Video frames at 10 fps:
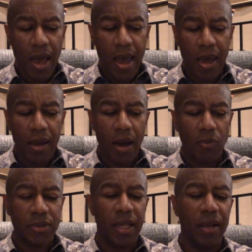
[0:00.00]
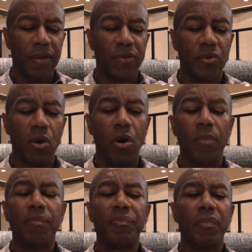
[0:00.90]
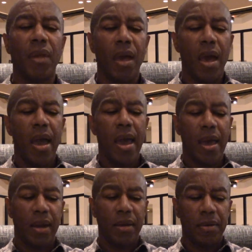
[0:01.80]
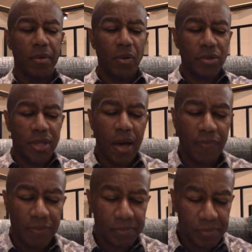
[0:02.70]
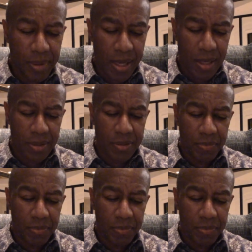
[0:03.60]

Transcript: And I was dating this girl, and it was tough because,